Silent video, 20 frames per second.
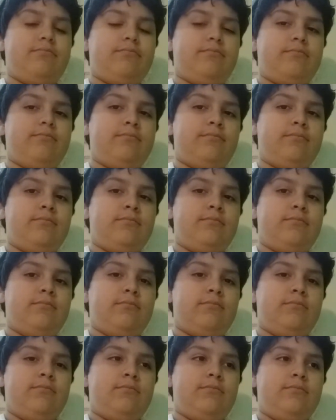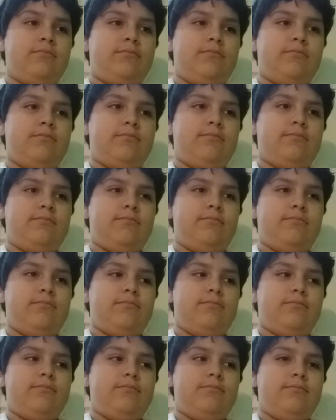
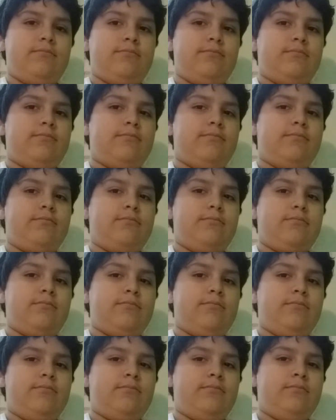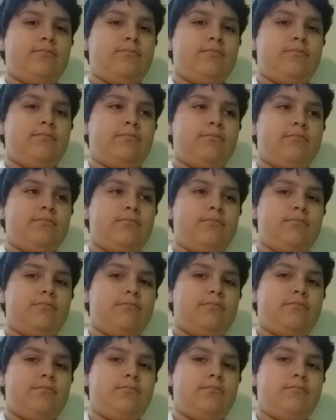
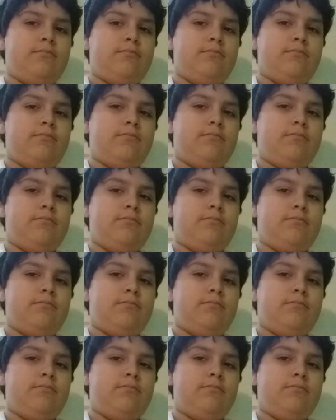(silence)